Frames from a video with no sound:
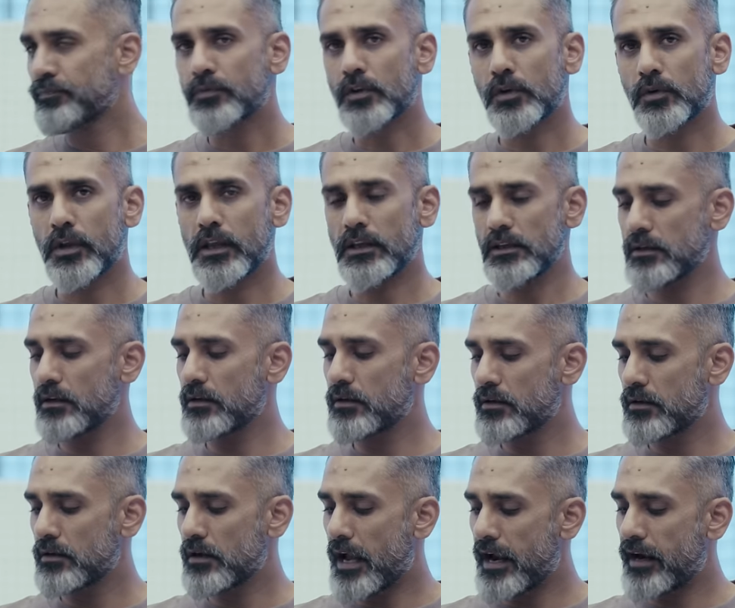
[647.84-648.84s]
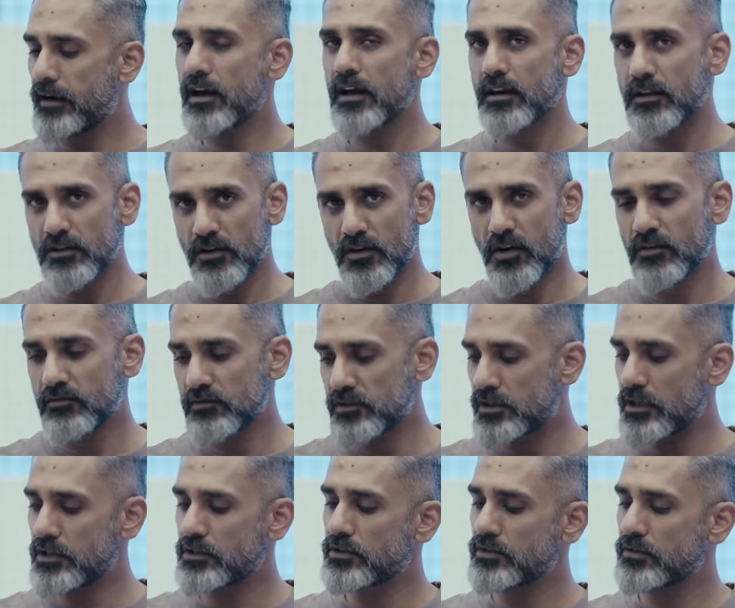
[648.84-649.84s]
Okay, uh, I had another
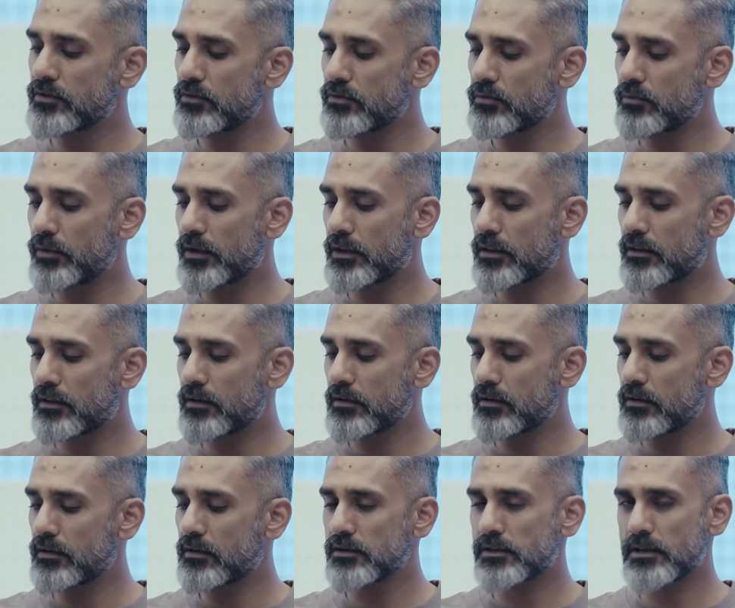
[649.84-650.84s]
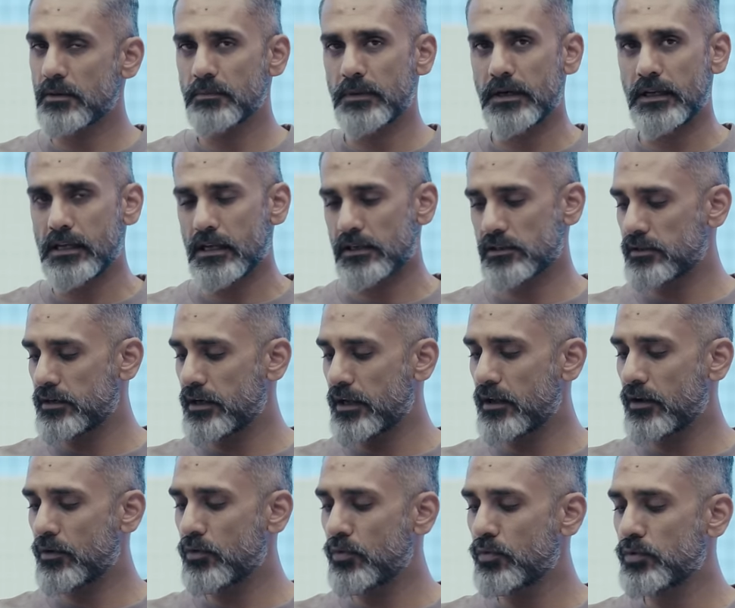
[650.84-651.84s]
conversation with uh, somebody
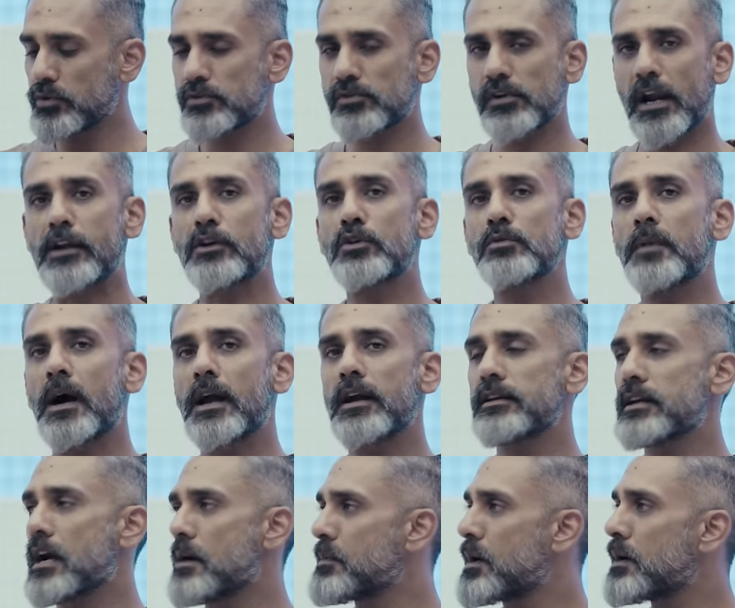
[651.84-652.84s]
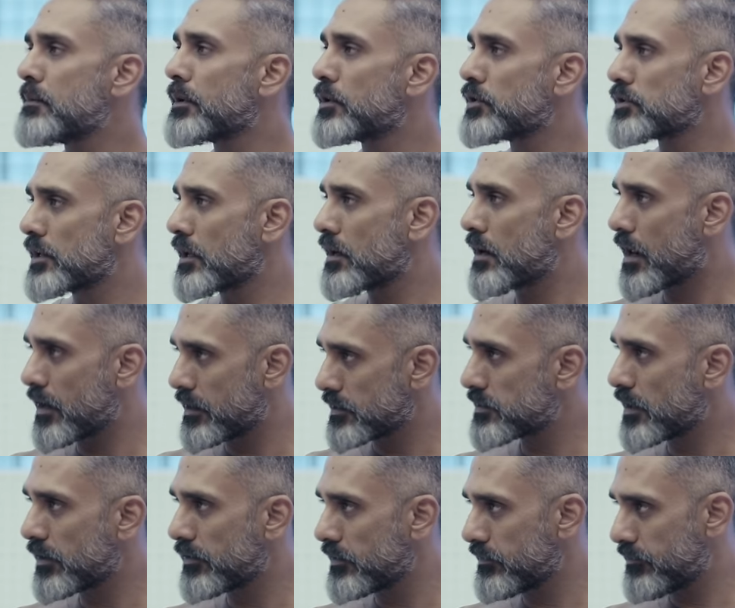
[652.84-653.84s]
yesterday who was trying to buy a Yamaha because they're an
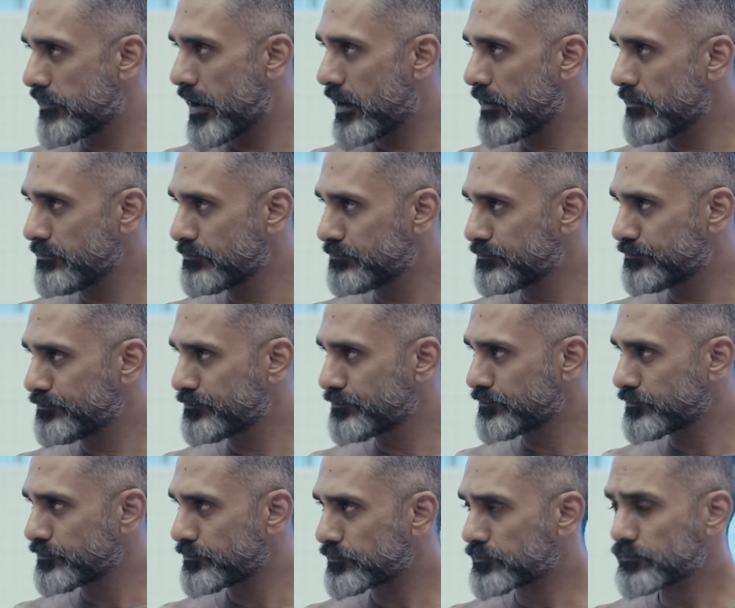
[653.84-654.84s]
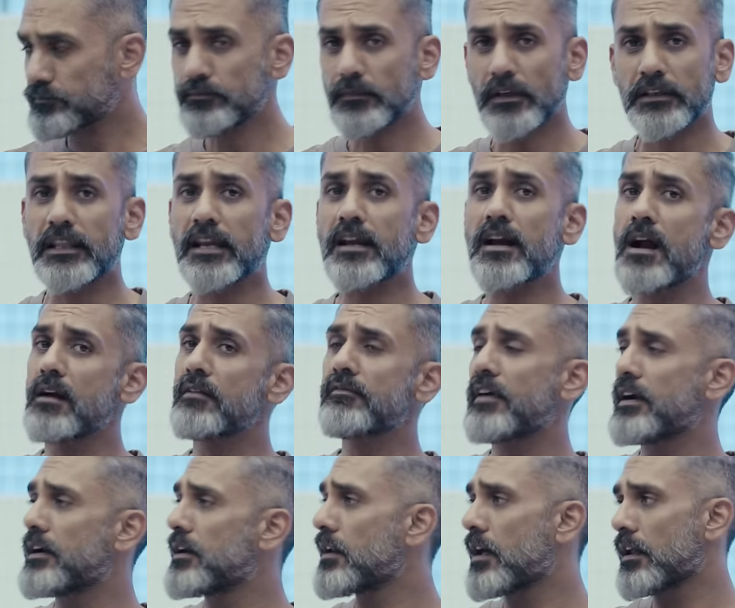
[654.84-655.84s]
RX100 fan. They can't
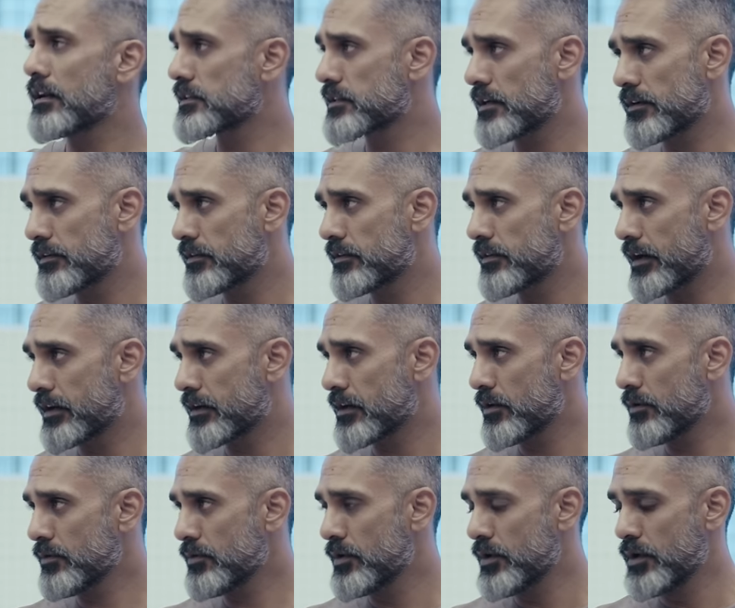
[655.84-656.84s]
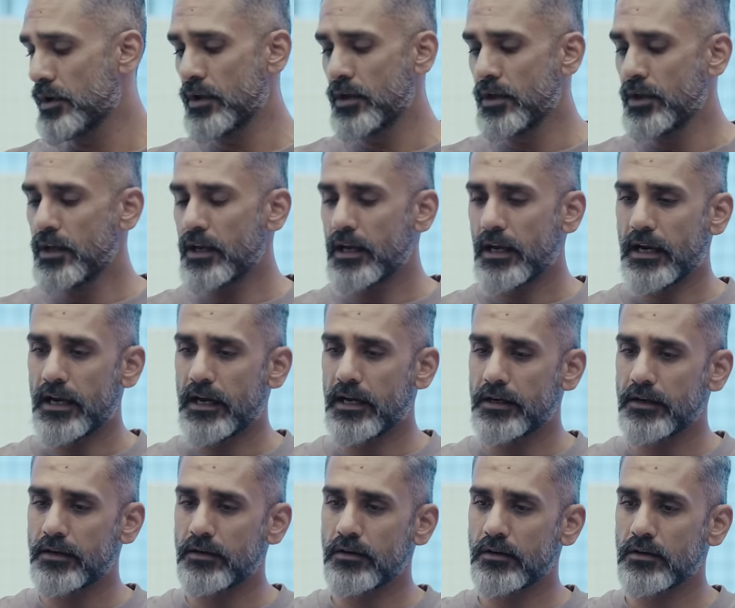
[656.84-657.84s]
find an RX100 right now
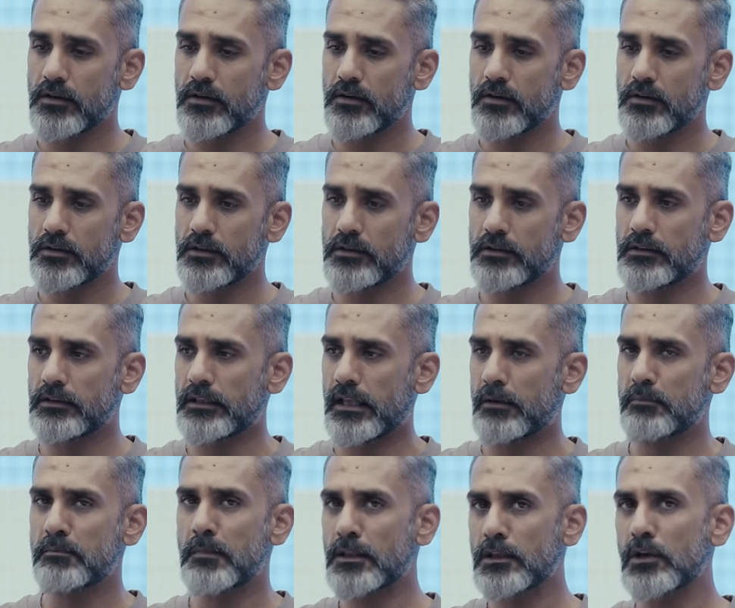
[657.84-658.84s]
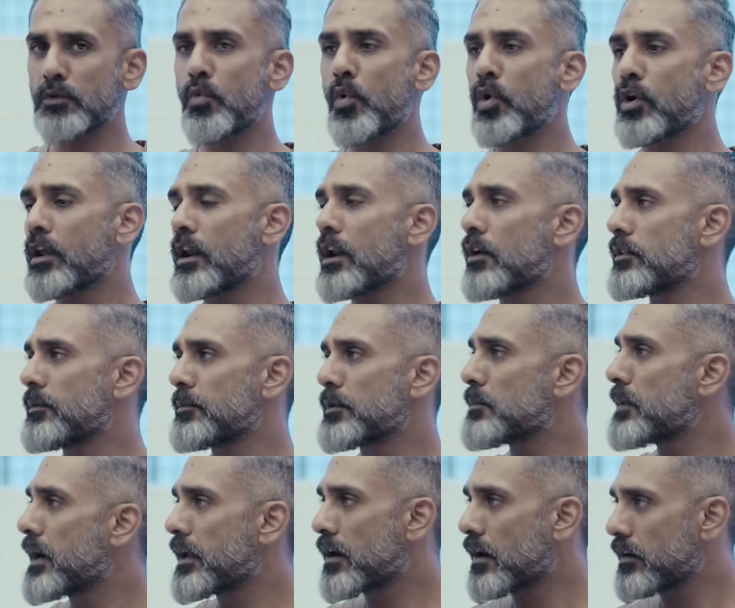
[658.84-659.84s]
and uh, their mother won't allow them to
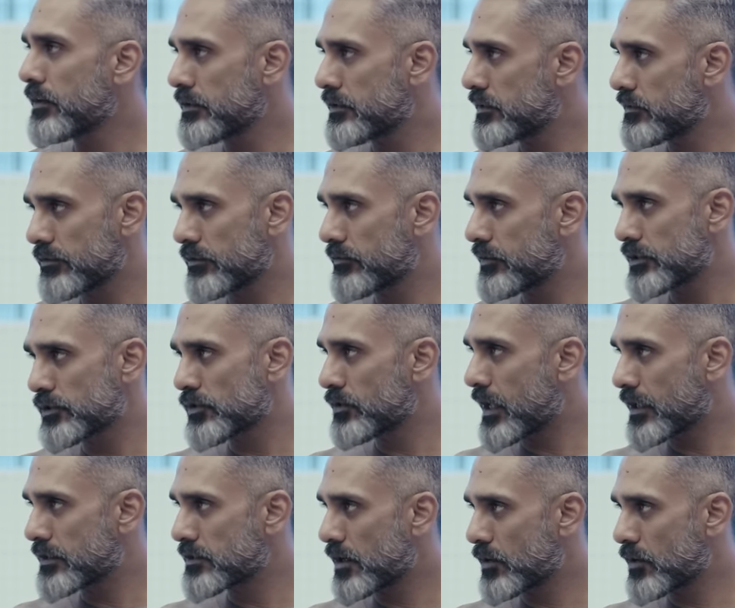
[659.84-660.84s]
buy an RDS350, so that's